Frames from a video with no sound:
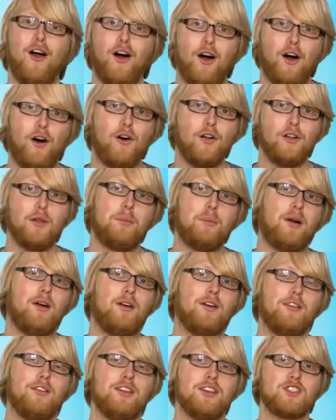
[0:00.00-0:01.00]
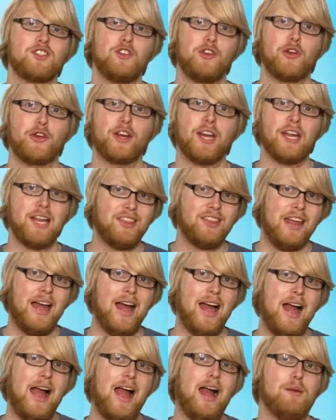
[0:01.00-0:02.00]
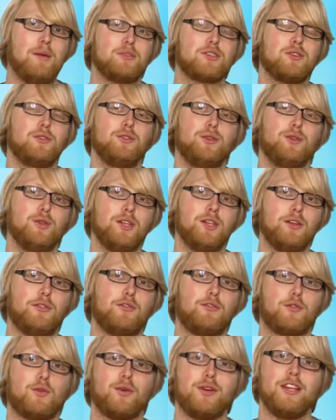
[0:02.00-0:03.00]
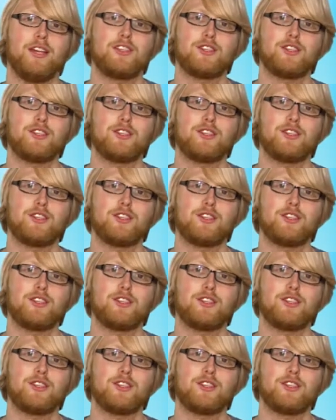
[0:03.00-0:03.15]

all a part of this, and you're going to get that absolutely free.